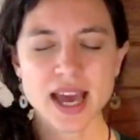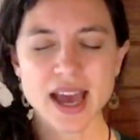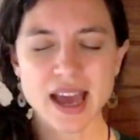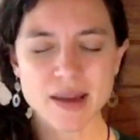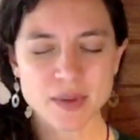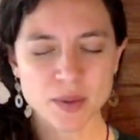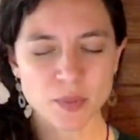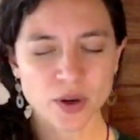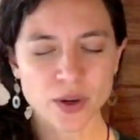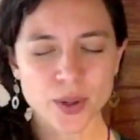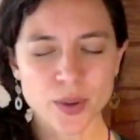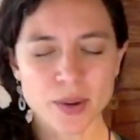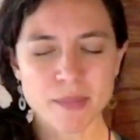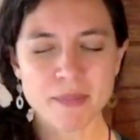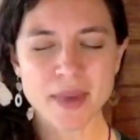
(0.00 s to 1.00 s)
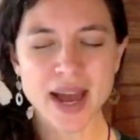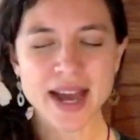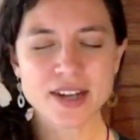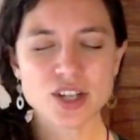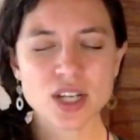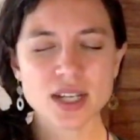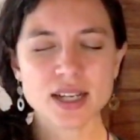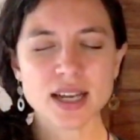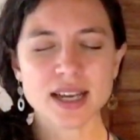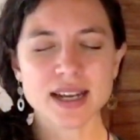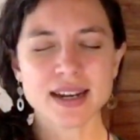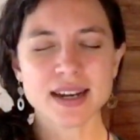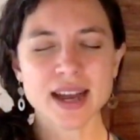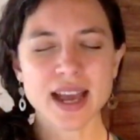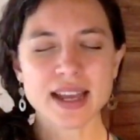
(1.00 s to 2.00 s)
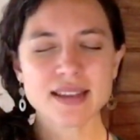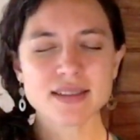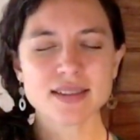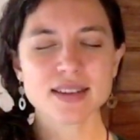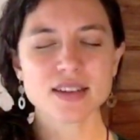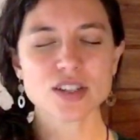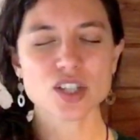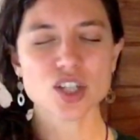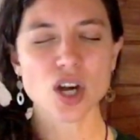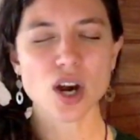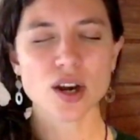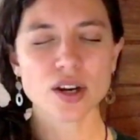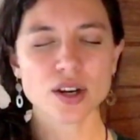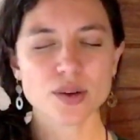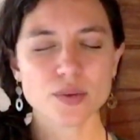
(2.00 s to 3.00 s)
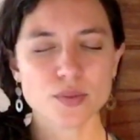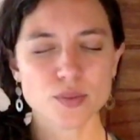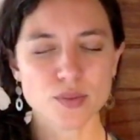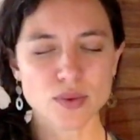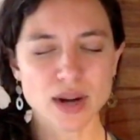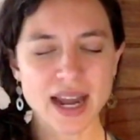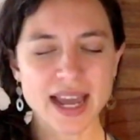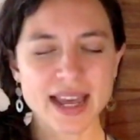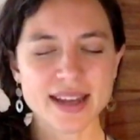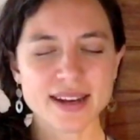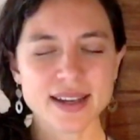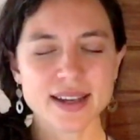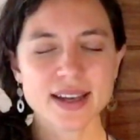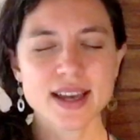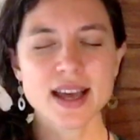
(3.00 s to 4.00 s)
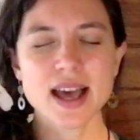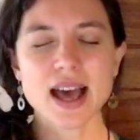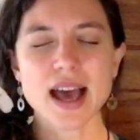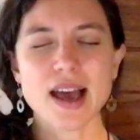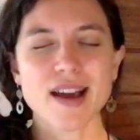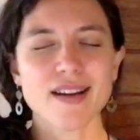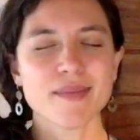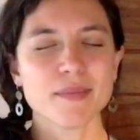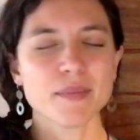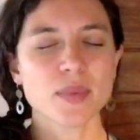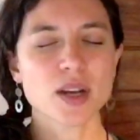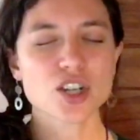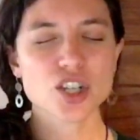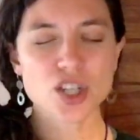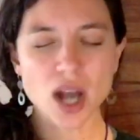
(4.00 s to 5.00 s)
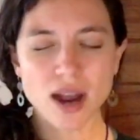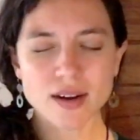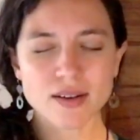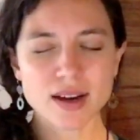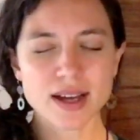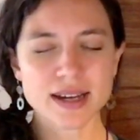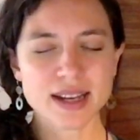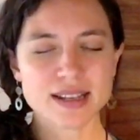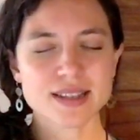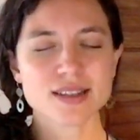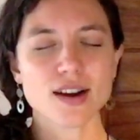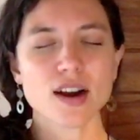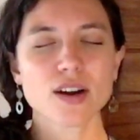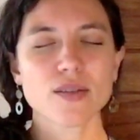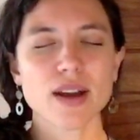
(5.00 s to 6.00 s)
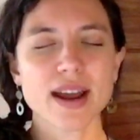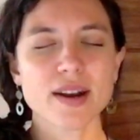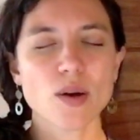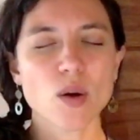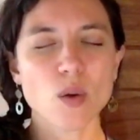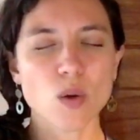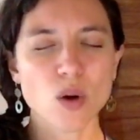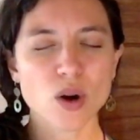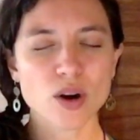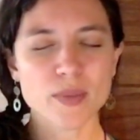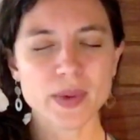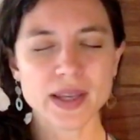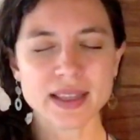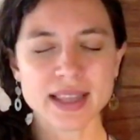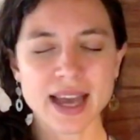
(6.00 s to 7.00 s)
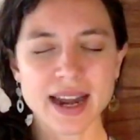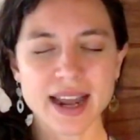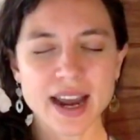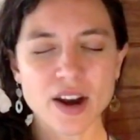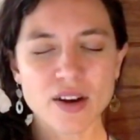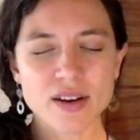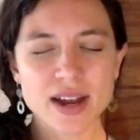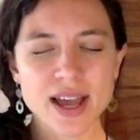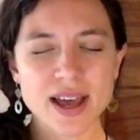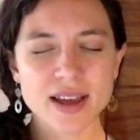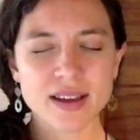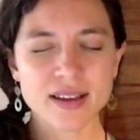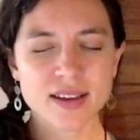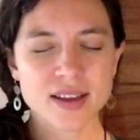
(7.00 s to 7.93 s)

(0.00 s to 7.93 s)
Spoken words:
And we're going to imagine a nice dark red chakra, a nice dark red orb in that area.